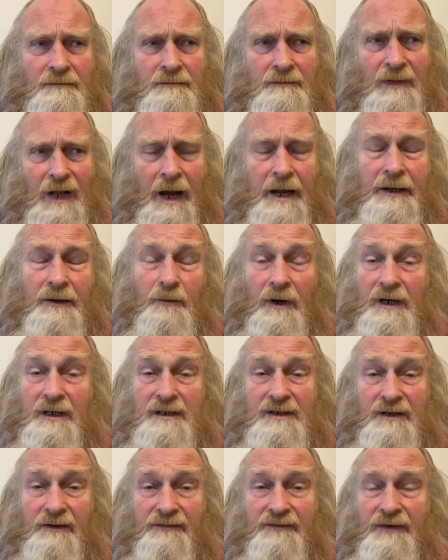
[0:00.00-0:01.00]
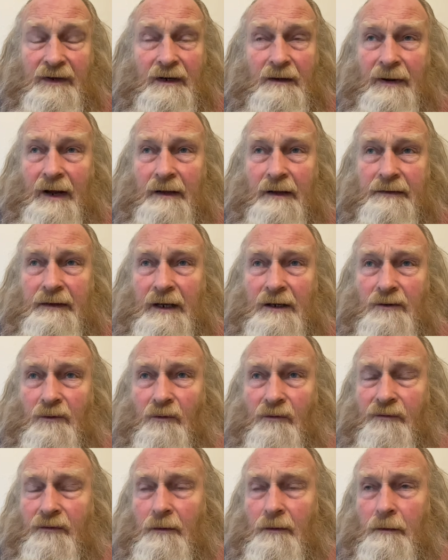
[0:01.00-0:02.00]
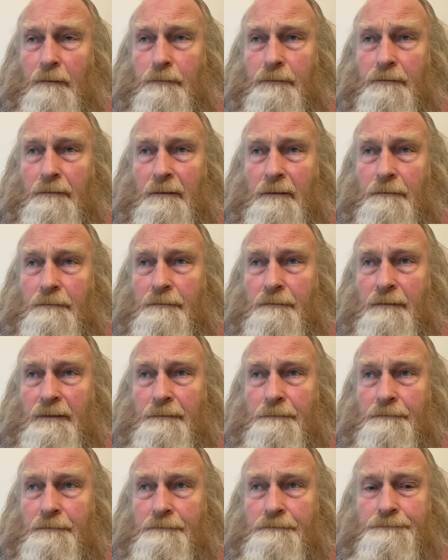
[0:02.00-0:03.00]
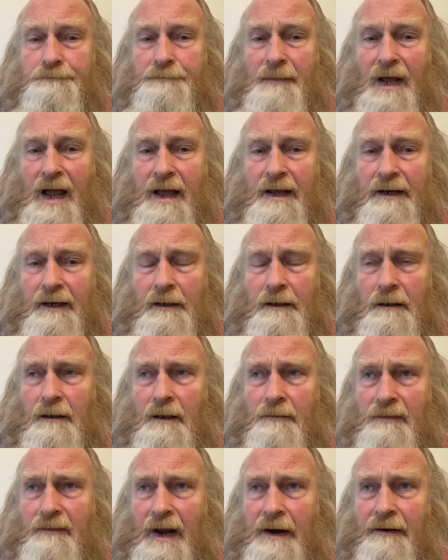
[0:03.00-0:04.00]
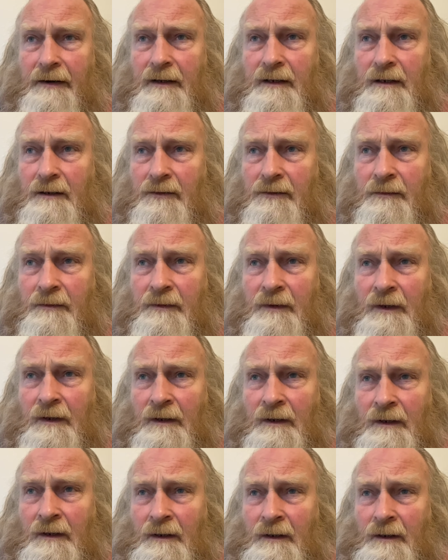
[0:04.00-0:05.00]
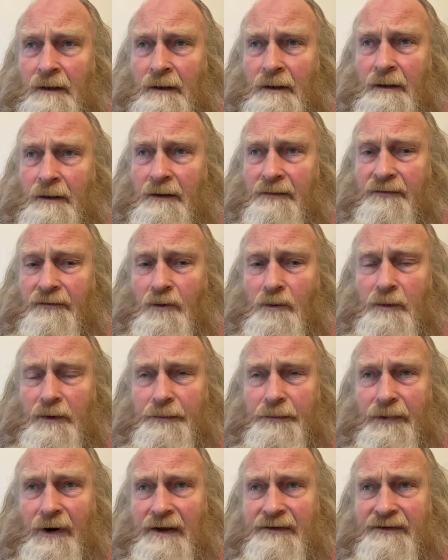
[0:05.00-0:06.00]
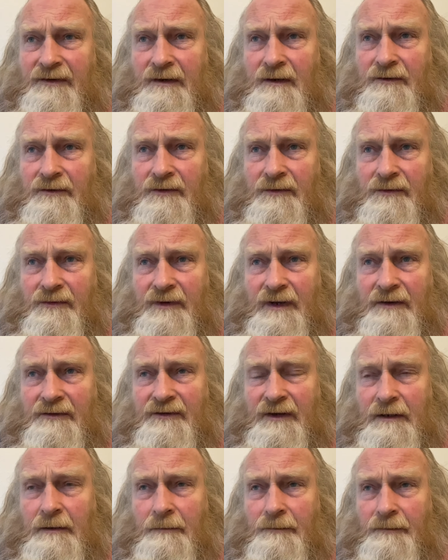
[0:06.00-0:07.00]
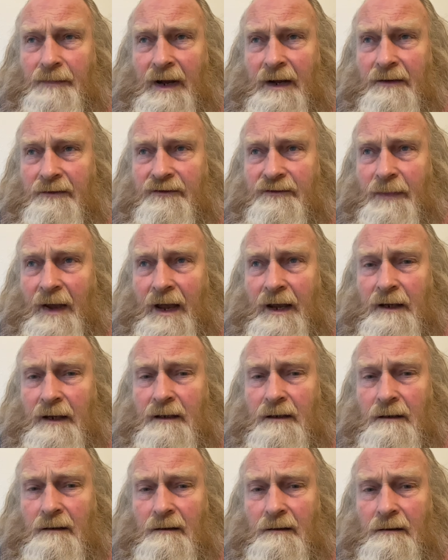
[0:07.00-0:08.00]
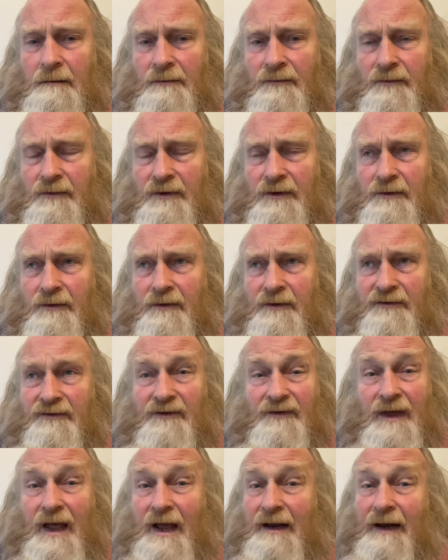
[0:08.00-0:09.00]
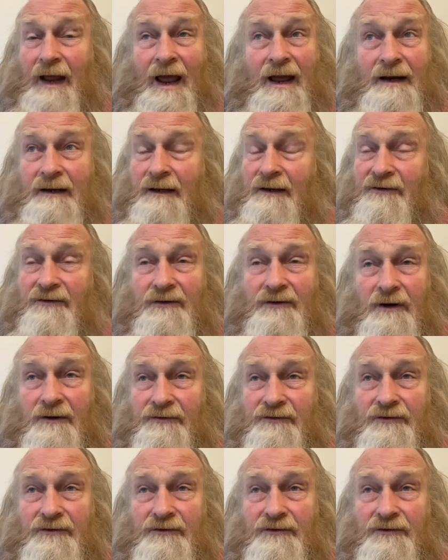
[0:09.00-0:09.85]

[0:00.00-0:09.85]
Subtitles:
Likewise, I feel about that awful man in America, the former president, who thinks he can bounce back and do this and that, and he's got